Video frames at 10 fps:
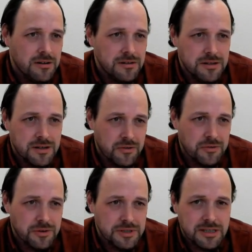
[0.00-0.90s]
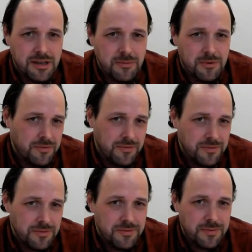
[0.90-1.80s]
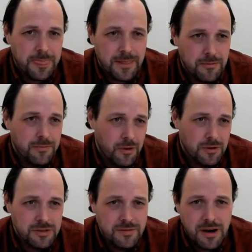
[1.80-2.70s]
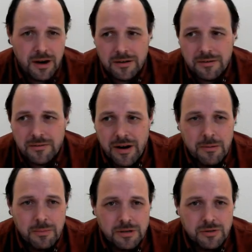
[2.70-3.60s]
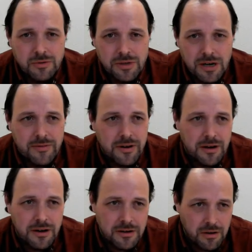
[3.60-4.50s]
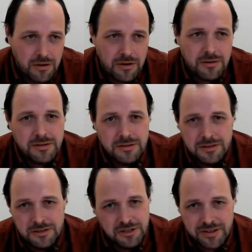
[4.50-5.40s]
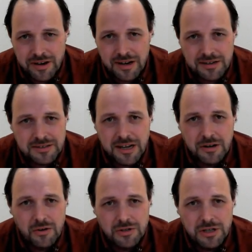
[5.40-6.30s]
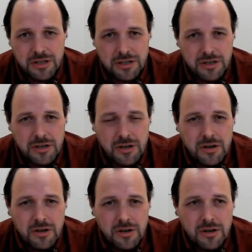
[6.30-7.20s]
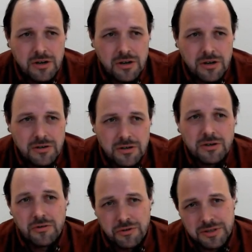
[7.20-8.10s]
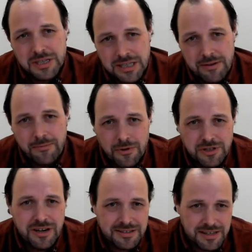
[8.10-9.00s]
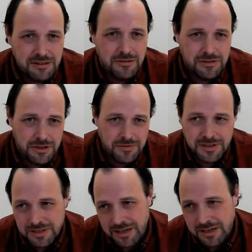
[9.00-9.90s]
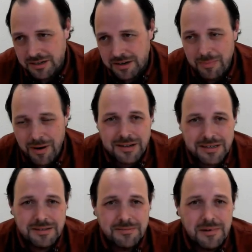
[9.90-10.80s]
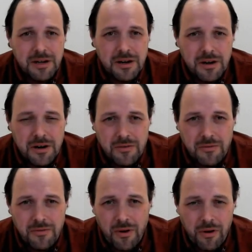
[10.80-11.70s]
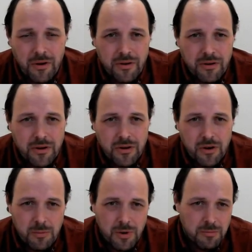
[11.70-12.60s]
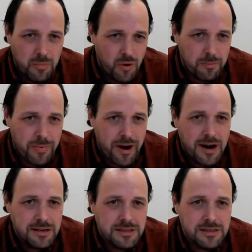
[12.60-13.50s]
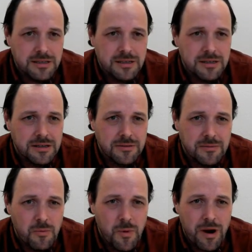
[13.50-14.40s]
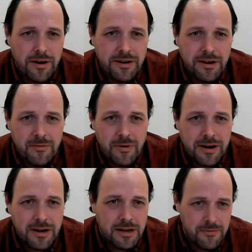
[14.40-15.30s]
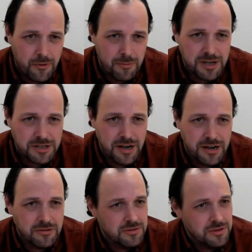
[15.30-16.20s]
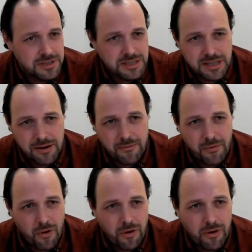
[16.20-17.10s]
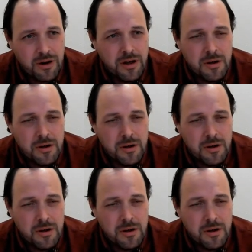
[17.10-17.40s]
the control system of course, we are able to deliver the general technology, the control system general technology of the secondary part. For common block parts, we are delivering information and control system for